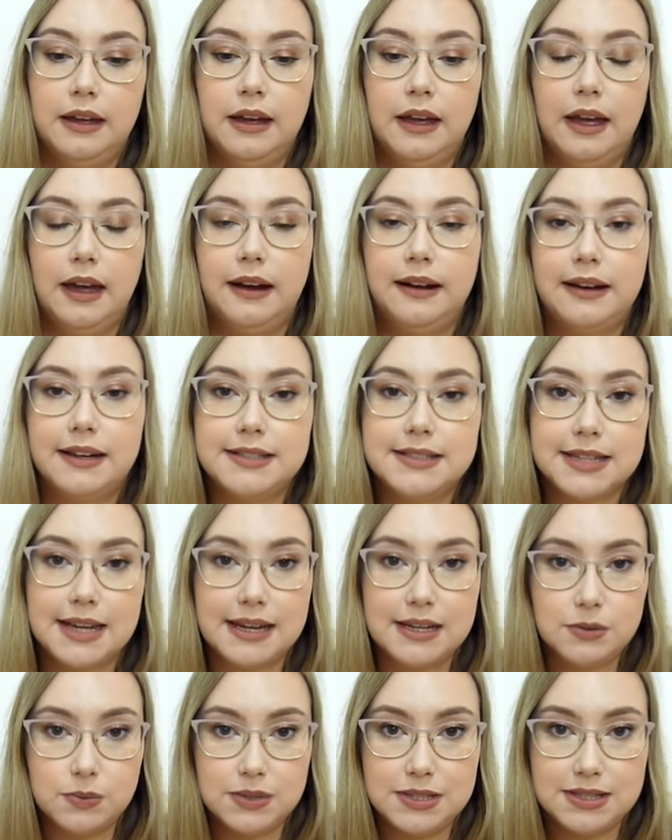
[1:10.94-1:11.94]
And our
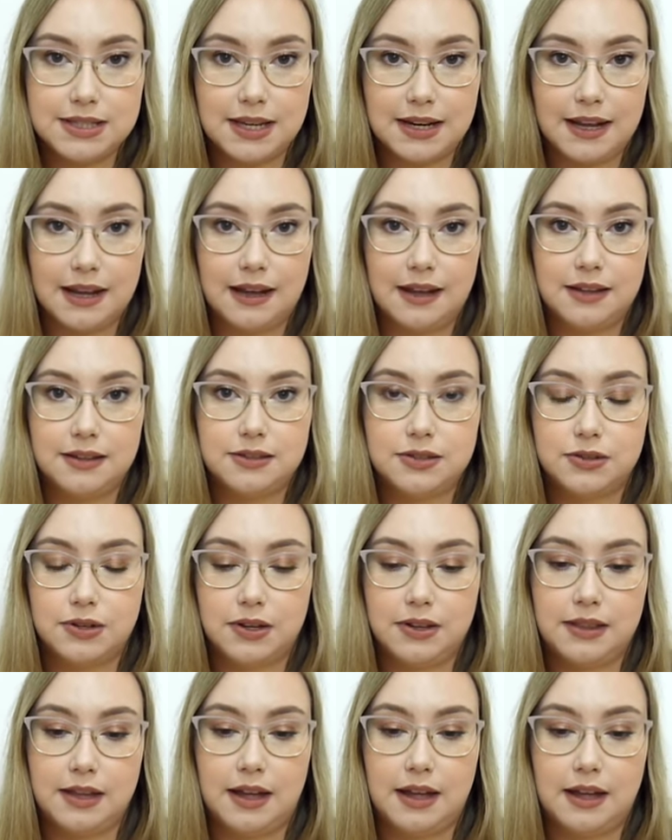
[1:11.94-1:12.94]
days were set out so
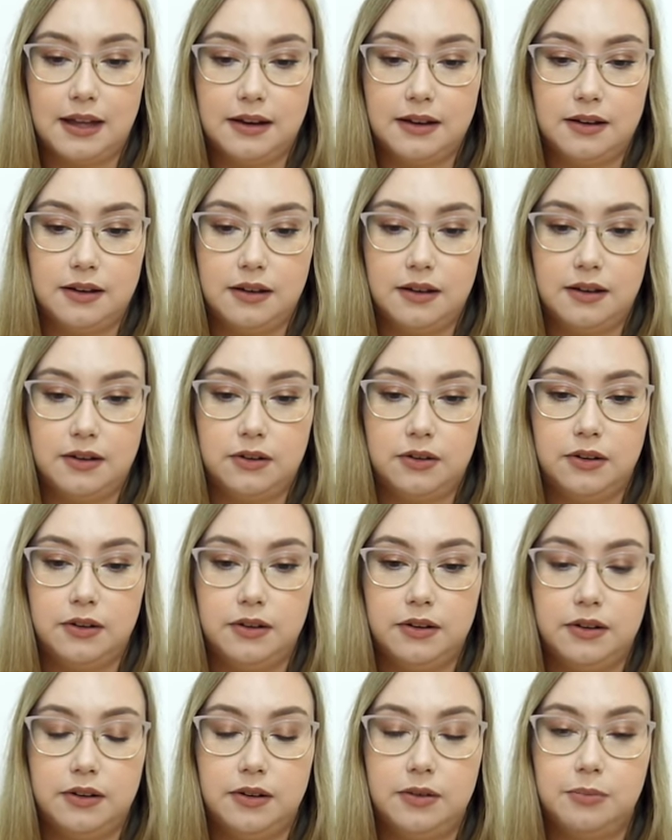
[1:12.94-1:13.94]
that
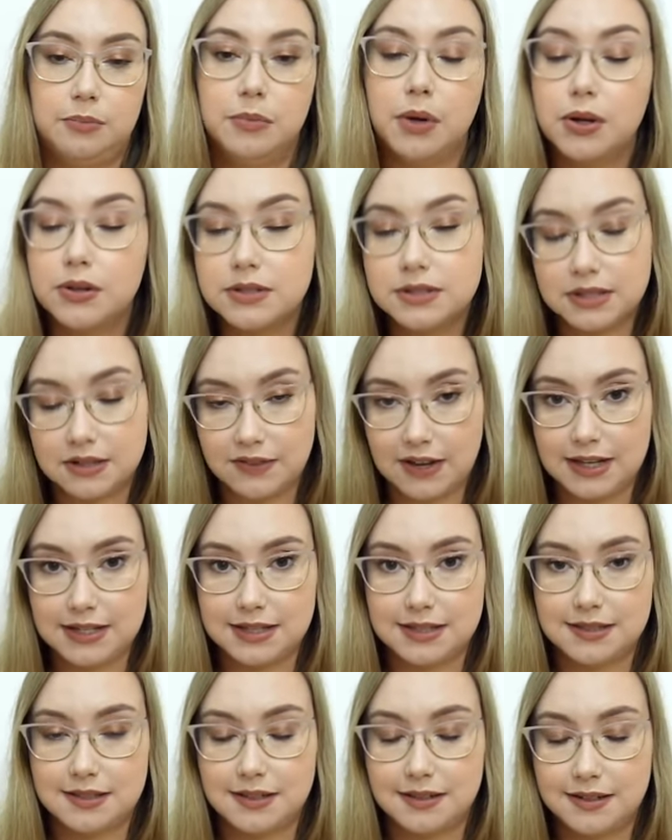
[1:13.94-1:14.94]
on most of our
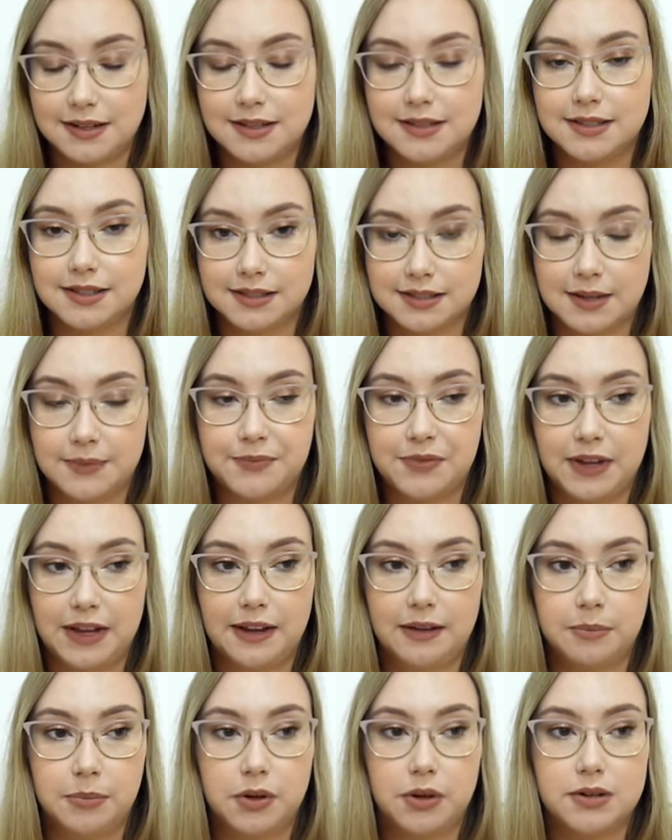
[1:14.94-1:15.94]
Disney days, except for
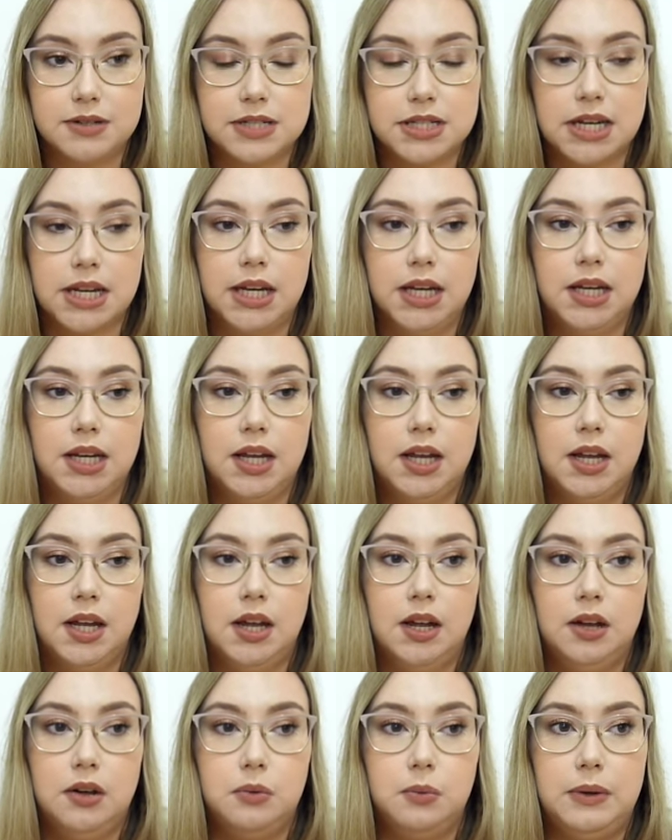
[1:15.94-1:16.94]
Epcot Day,
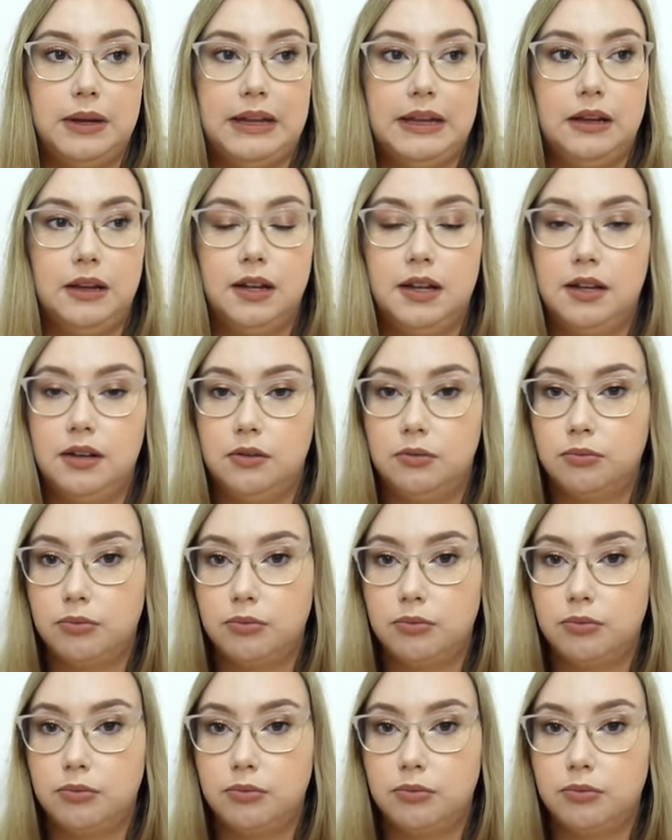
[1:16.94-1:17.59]
we